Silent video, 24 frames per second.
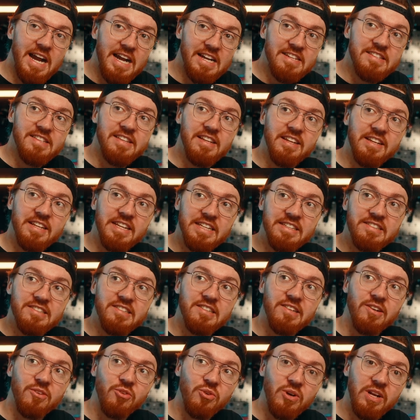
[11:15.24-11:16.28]
I think it's
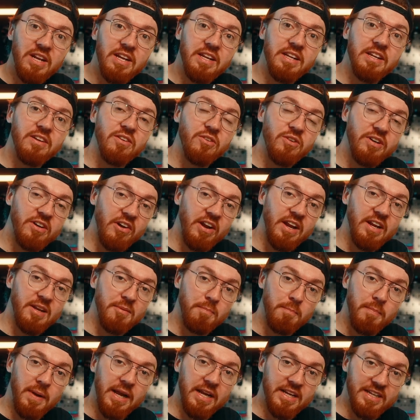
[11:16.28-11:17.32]
a really
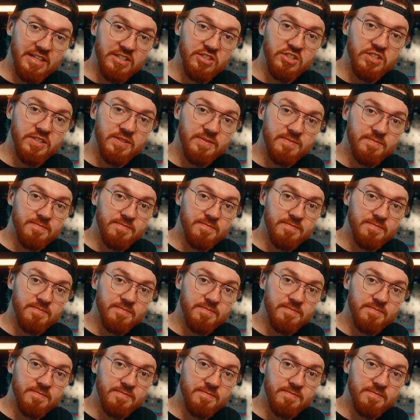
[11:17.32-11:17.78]
great package.